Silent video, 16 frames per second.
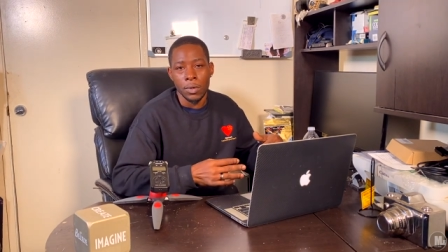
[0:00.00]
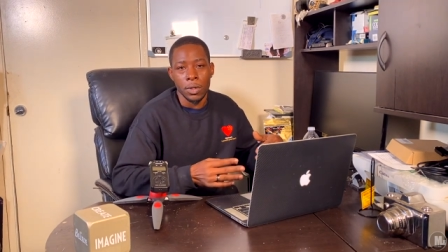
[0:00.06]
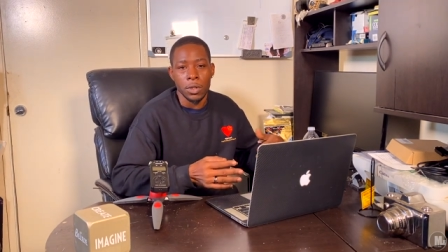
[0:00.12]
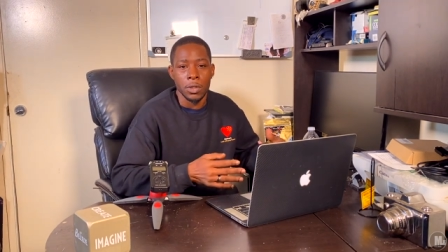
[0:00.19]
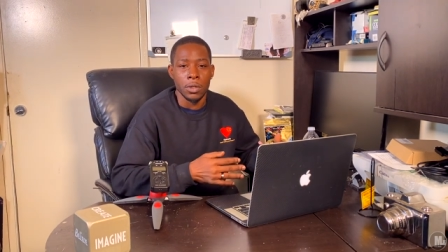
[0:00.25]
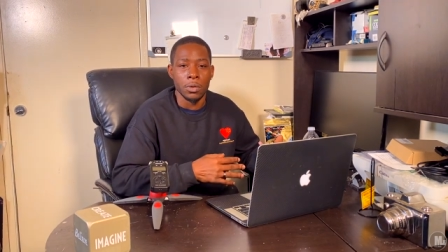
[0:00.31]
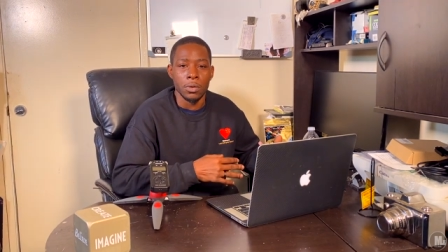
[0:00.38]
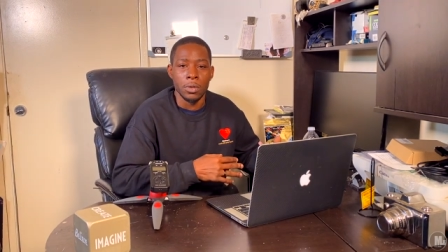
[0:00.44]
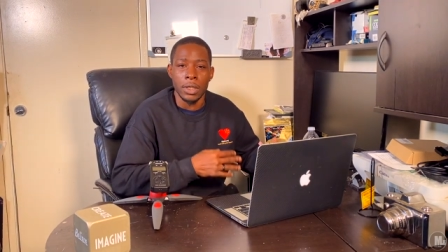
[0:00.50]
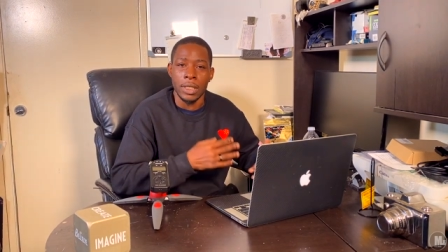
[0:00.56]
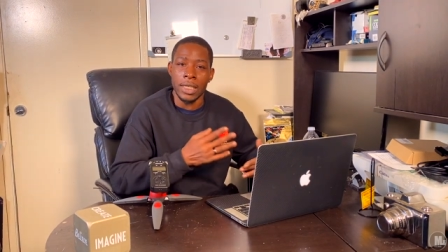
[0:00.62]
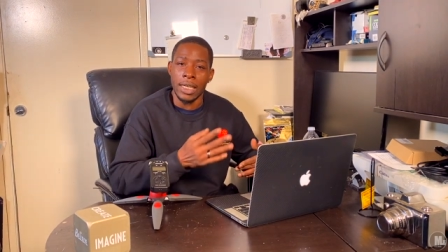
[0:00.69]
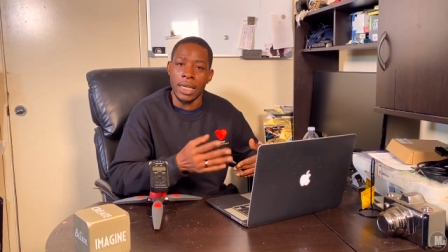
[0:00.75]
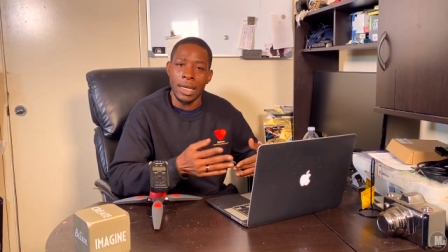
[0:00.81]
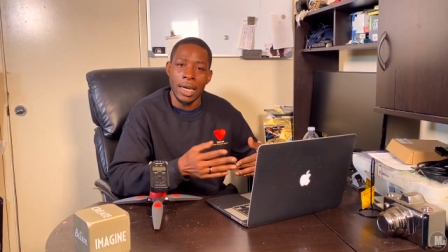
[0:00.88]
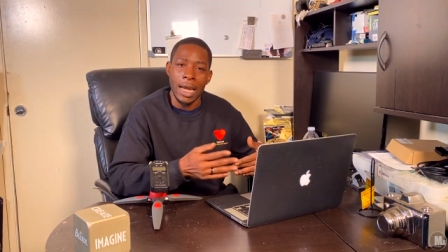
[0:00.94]
2 to
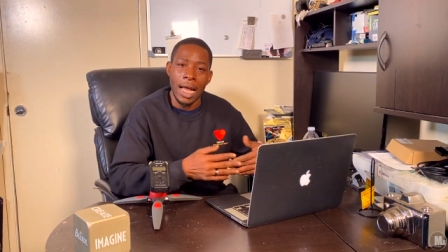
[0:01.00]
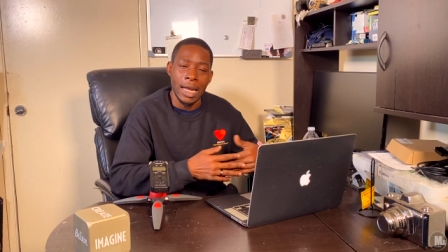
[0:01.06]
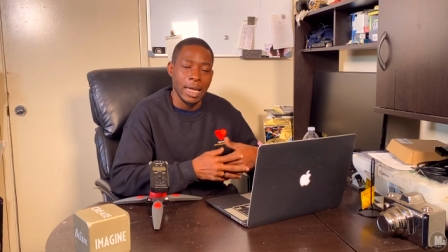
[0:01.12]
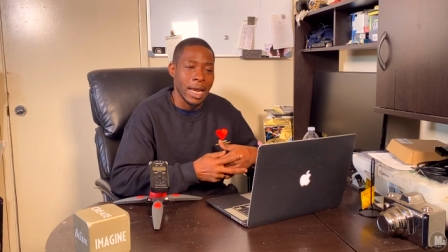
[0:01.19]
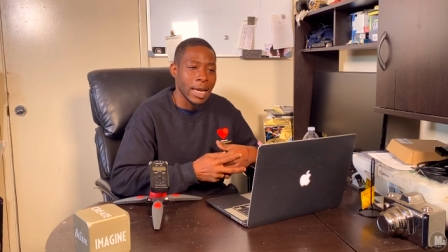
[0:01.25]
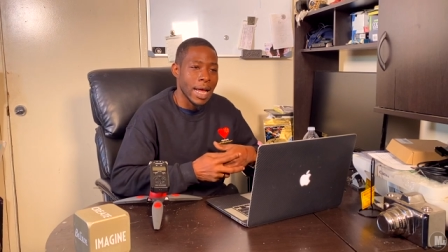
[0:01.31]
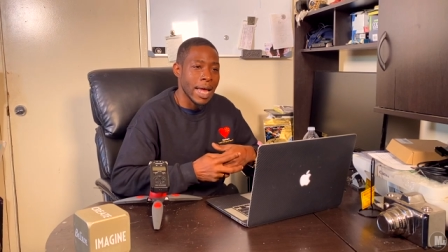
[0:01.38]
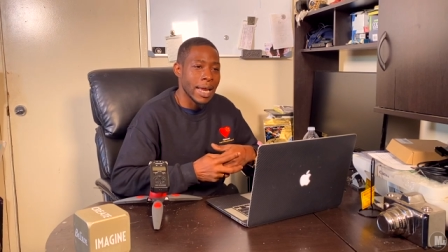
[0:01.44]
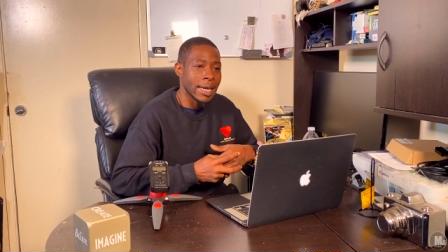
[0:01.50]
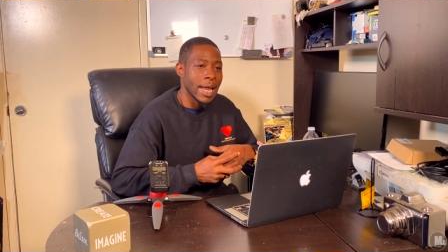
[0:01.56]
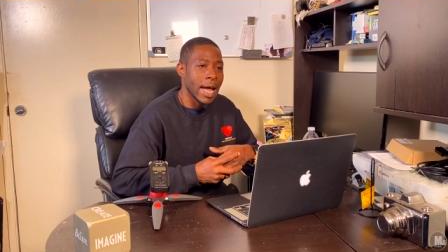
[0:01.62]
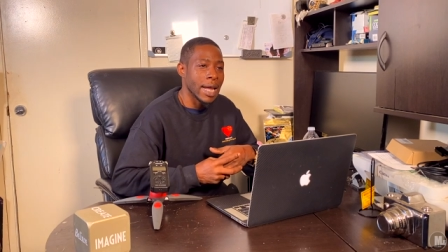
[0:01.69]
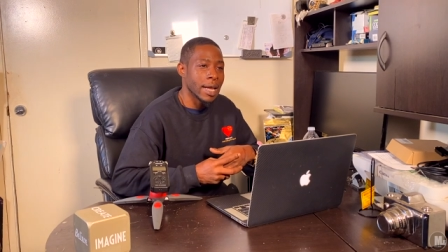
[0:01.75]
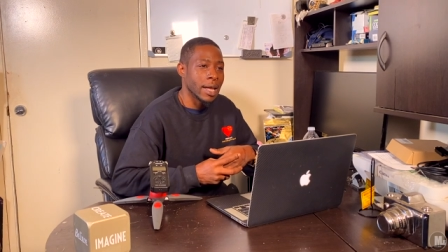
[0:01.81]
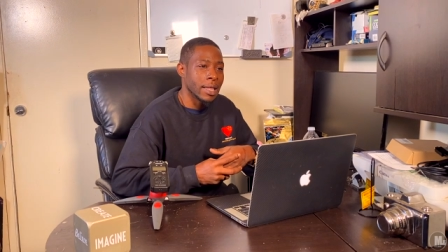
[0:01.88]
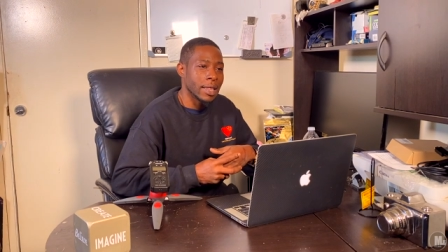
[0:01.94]
10 o'clock at, at night and